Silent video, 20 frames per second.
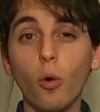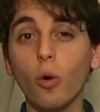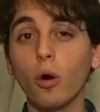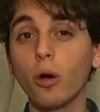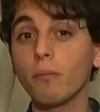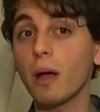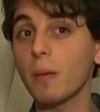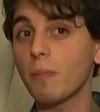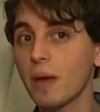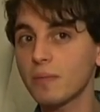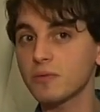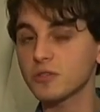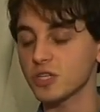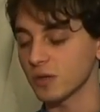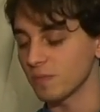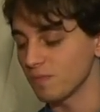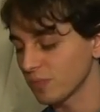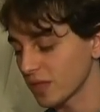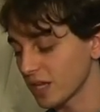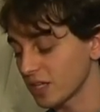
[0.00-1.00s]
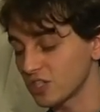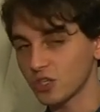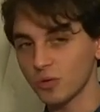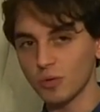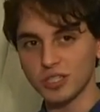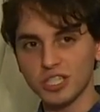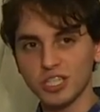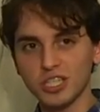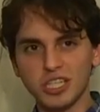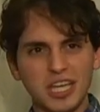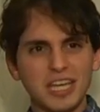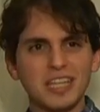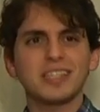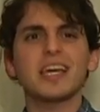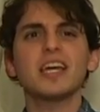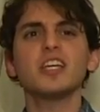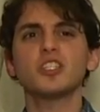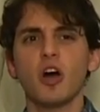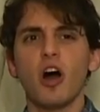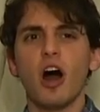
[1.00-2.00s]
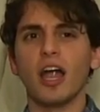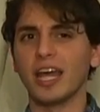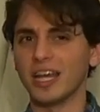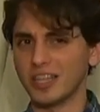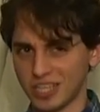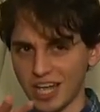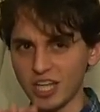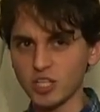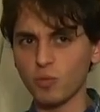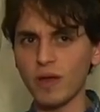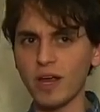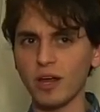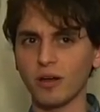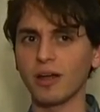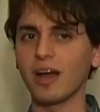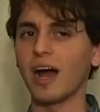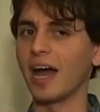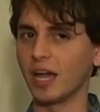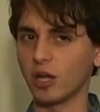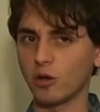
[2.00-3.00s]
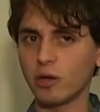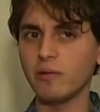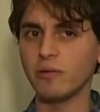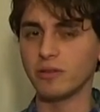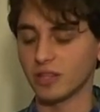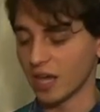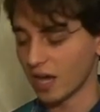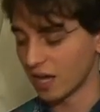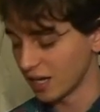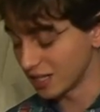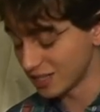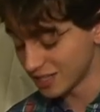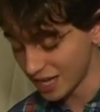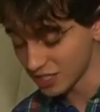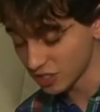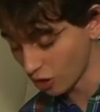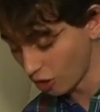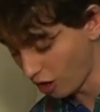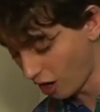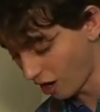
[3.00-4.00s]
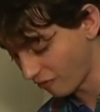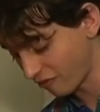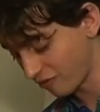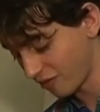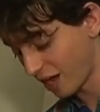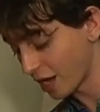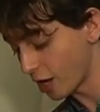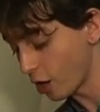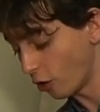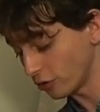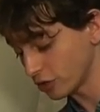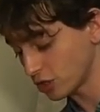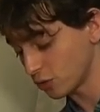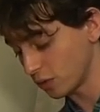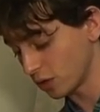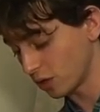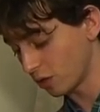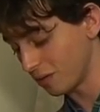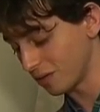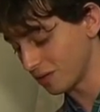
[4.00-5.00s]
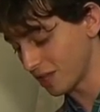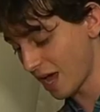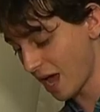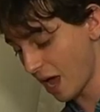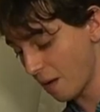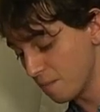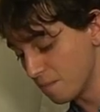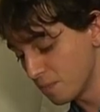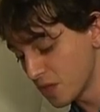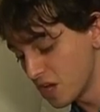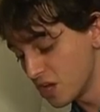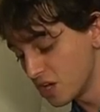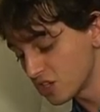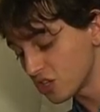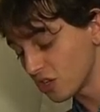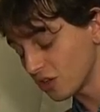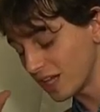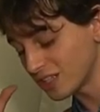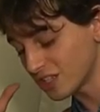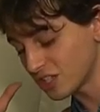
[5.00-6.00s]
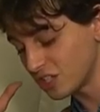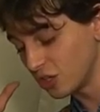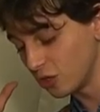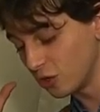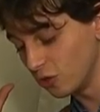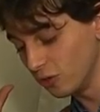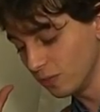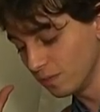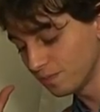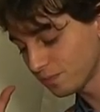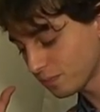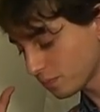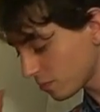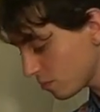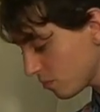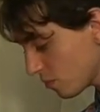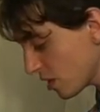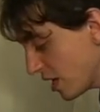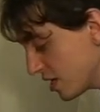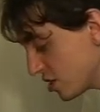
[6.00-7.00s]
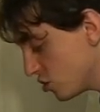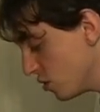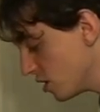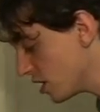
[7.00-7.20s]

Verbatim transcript: or my Pepsi. And so it does it tastes odd. It tastes weird. I agree with that. It tastes off. I also agree with that. So let's do Let's